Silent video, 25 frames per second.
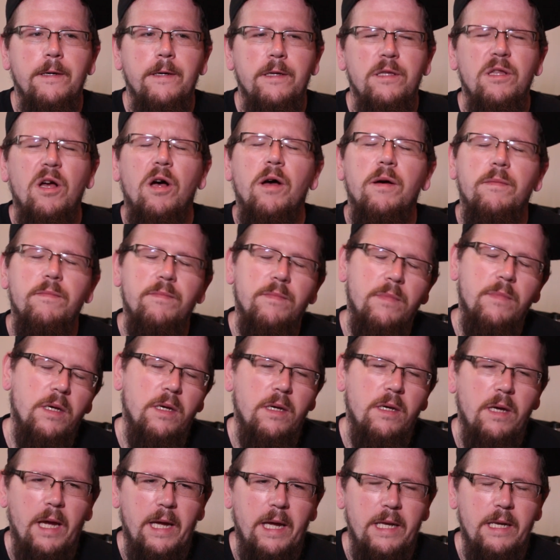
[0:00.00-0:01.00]
Not
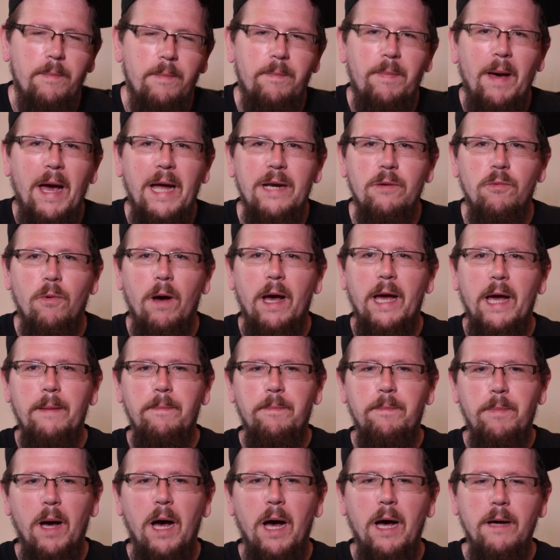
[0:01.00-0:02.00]
in a bad
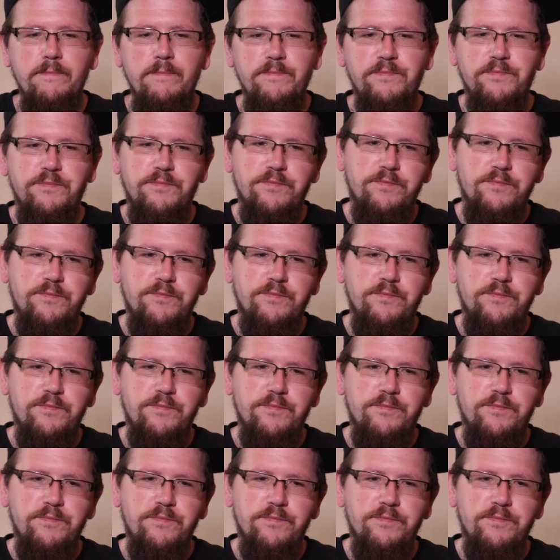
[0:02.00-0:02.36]
way, but